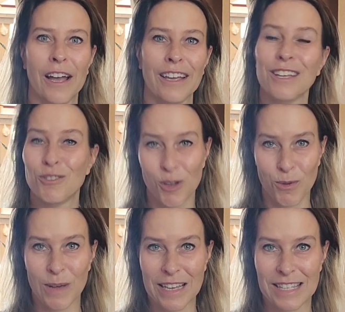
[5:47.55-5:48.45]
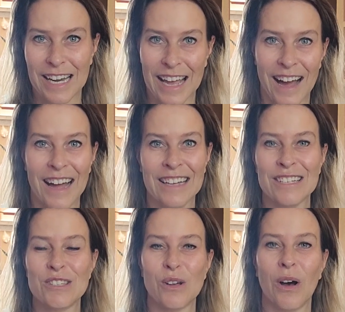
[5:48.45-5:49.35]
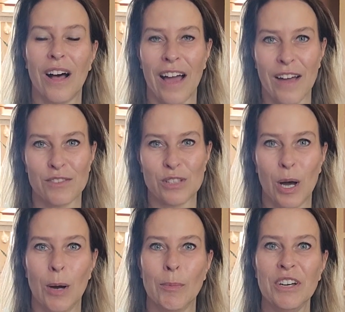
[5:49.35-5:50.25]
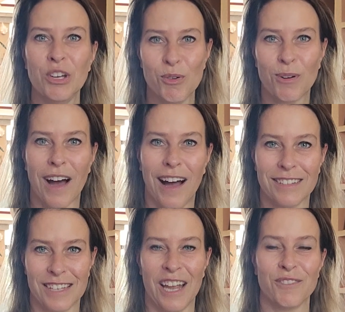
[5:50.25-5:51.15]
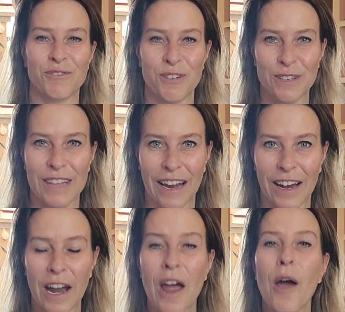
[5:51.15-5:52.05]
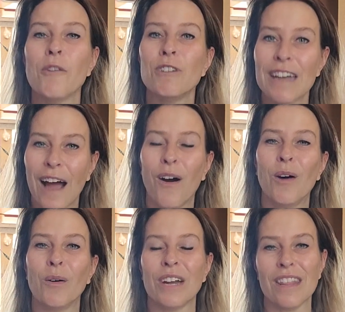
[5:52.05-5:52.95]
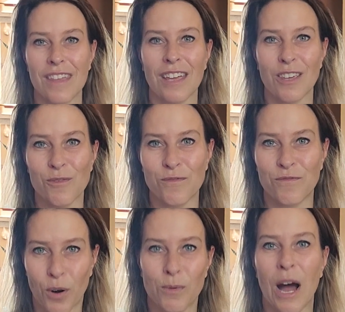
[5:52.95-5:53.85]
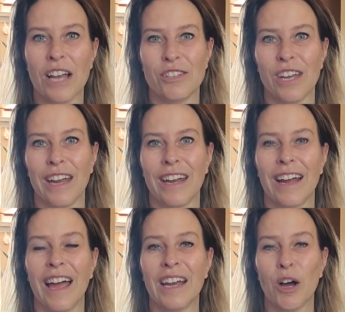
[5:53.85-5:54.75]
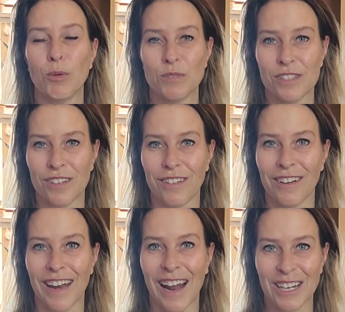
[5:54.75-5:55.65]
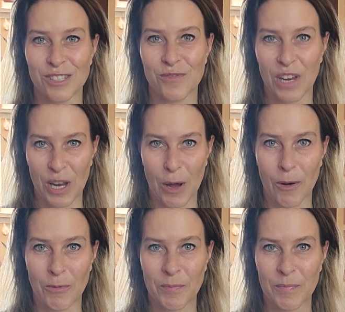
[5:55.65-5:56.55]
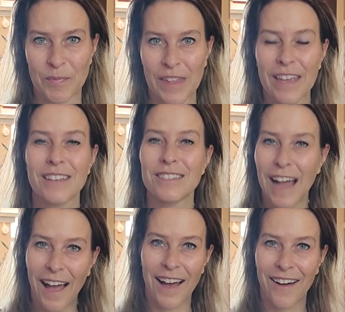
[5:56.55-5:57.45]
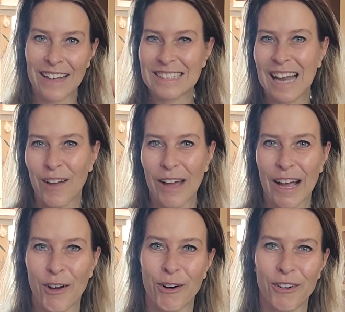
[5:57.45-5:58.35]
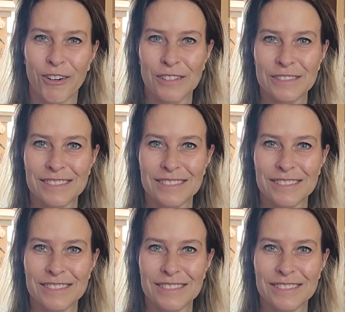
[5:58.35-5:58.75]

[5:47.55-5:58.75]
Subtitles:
in 2 weeks again, so I'll have some new content for you there. For now, I want to thank you for watching, and I hope to see you in the next video. Ciao, hasta luego!